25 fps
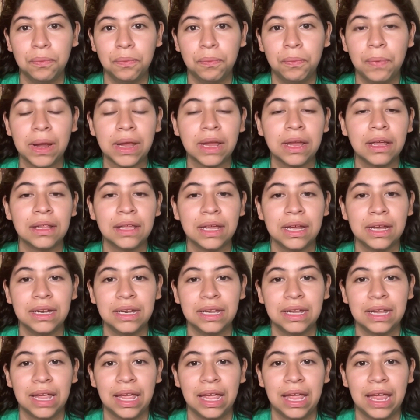
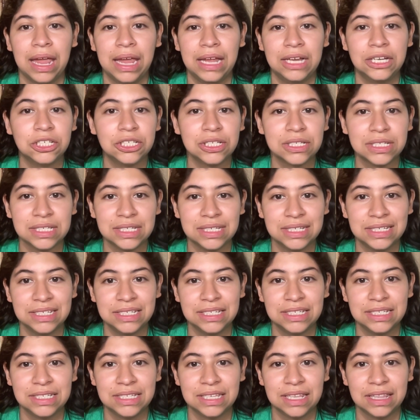regulating
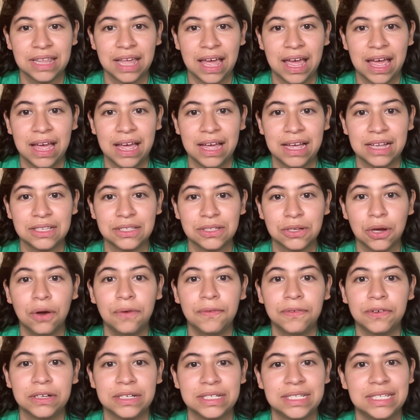agencies that
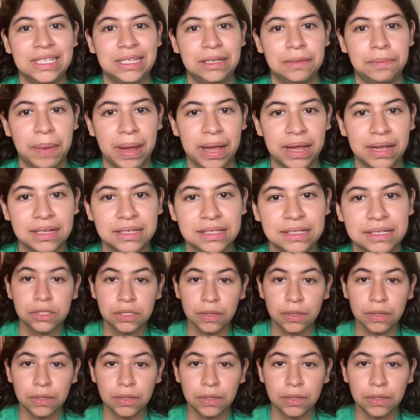oversee banks.